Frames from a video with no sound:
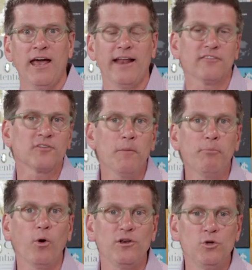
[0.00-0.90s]
And at some
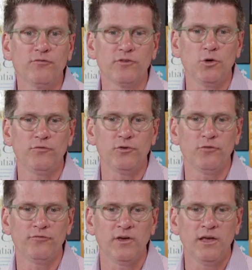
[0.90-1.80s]
point, you've you've
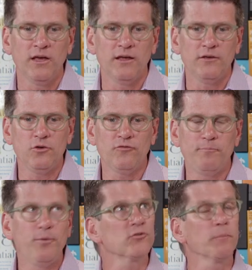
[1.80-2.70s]
you've
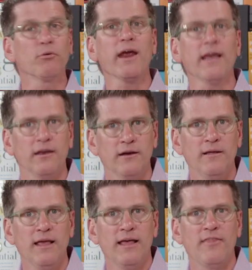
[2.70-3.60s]
you've built a brand
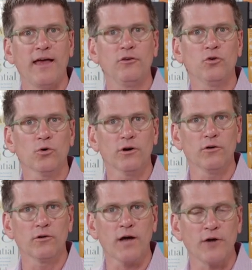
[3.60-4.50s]
that
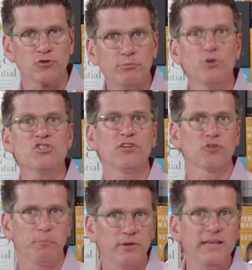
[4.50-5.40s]
your contribution is
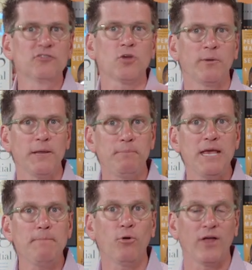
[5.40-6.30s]
to please so many
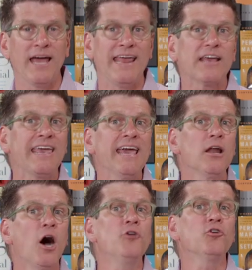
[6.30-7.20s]
people, and it
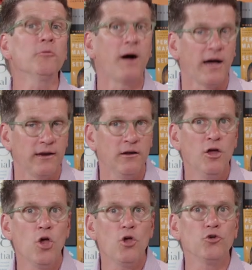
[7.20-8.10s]
can undermine
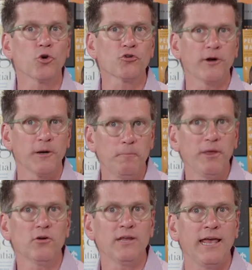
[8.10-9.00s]
your
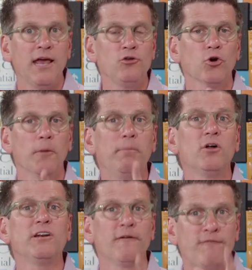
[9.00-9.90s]
credibility and your
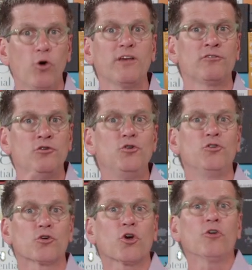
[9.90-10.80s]
ability to focus and do
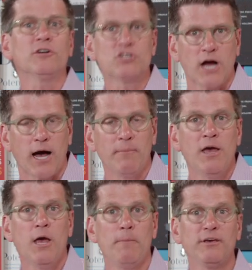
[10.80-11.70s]
your current job
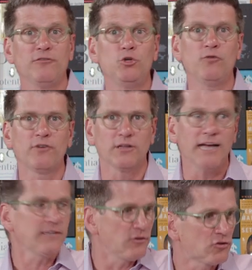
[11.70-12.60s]
because you've
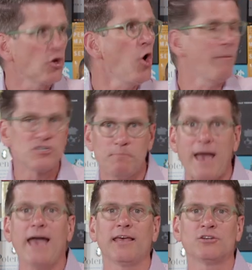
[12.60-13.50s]
collected so much
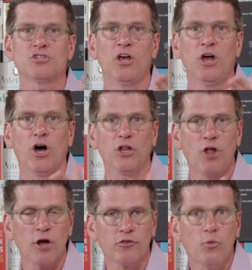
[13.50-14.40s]
baggage
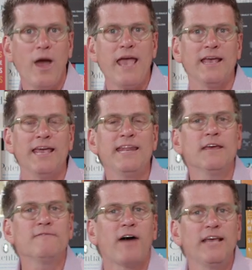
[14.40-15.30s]
along the way. Any
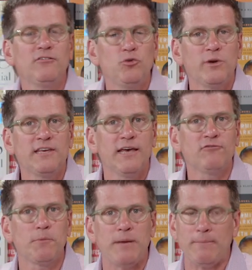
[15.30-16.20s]
advice you would
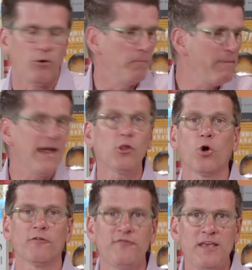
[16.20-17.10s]
give to people, male
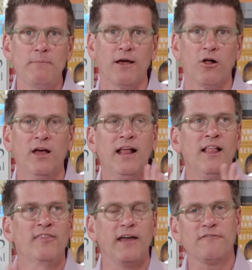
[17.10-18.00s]
or female,
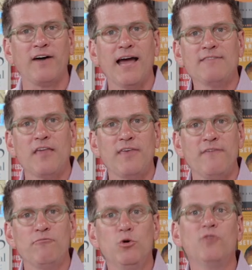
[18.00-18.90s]
that find that
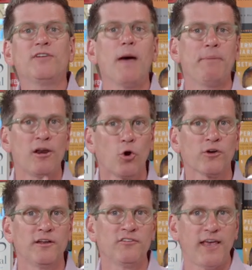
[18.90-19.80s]
they've moved up in an
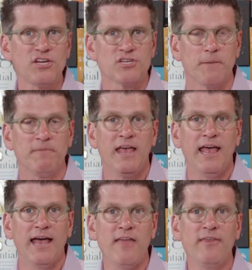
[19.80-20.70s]
organization
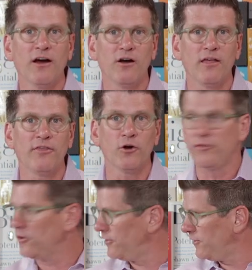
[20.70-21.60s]
and their, their,
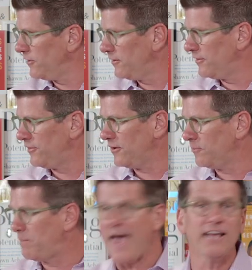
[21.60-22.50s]
their, their, their
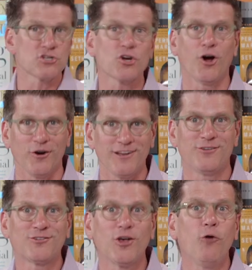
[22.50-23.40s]
baggage cart
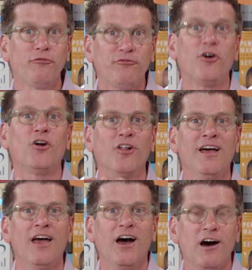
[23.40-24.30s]
is so full
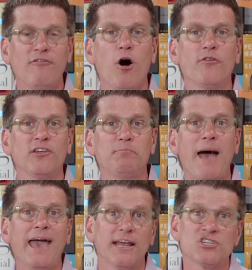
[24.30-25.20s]
of all this
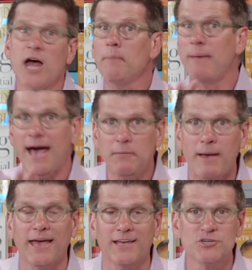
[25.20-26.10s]
baggage, not bad
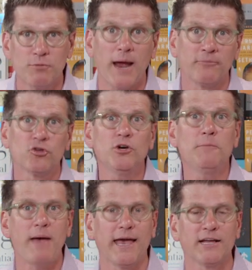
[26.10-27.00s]
baggage, perhaps
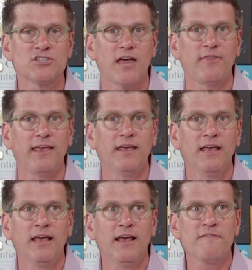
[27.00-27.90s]
good baggage, that they
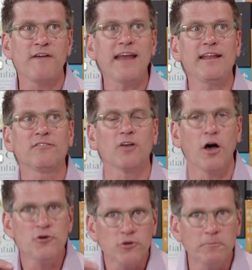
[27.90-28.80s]
find it's
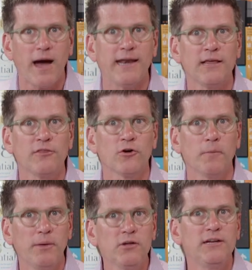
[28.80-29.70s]
undermining their
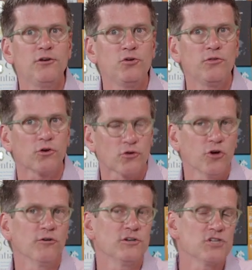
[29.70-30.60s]
ability to do their
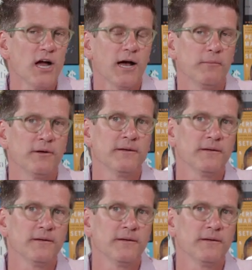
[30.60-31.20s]
current job?